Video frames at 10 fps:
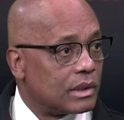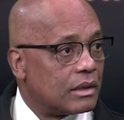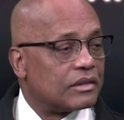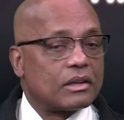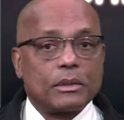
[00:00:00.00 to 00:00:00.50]

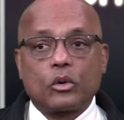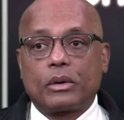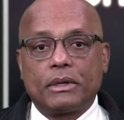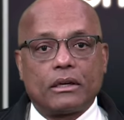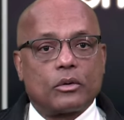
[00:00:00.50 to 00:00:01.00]
Some
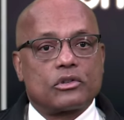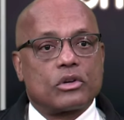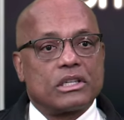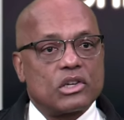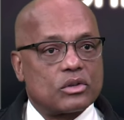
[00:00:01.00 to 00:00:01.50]
equipment that were
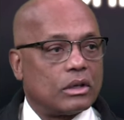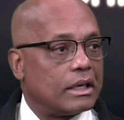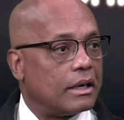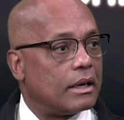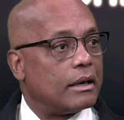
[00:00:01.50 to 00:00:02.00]

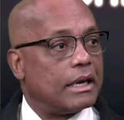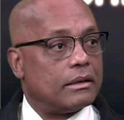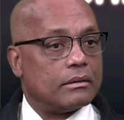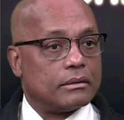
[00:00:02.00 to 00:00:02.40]
traditionally a